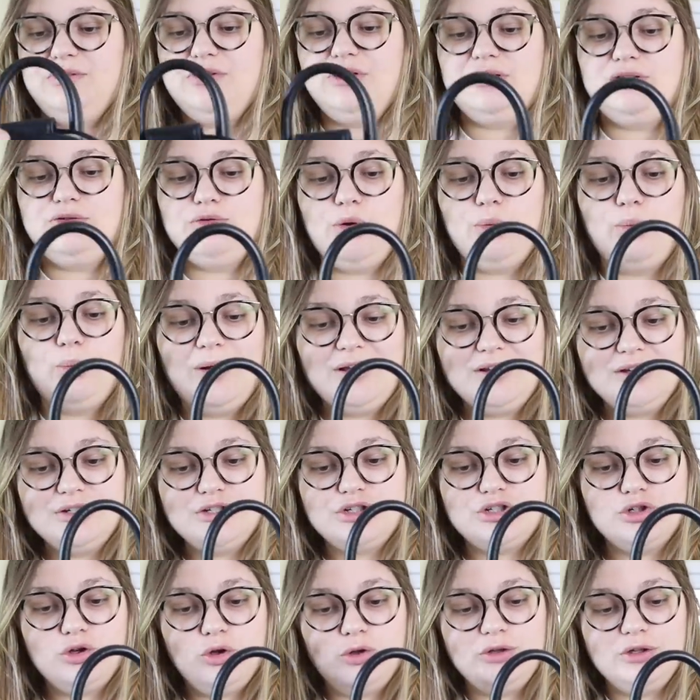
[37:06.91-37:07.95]
So you can do it one
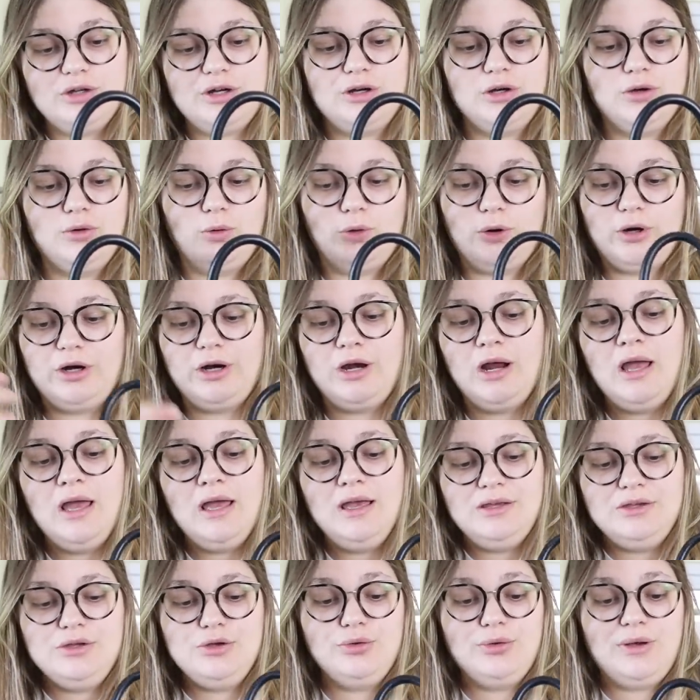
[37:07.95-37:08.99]
shoulder or
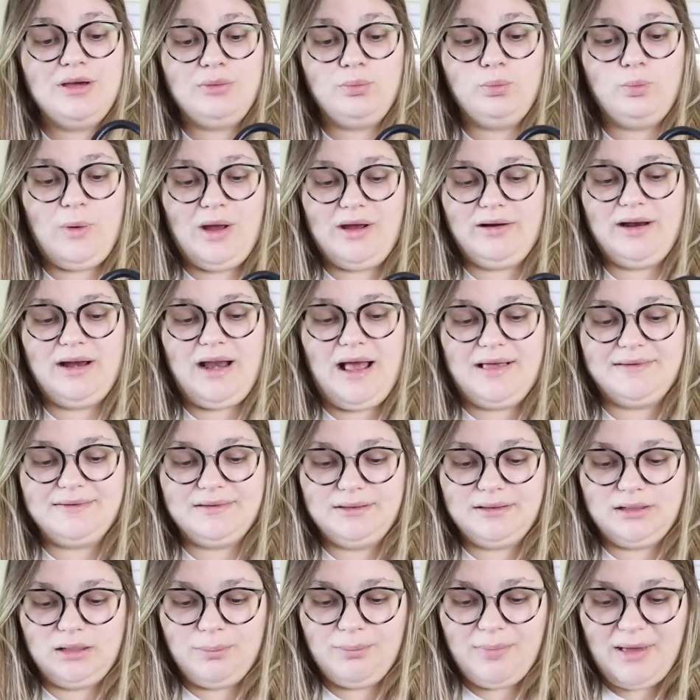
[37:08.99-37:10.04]
you can wear it as a little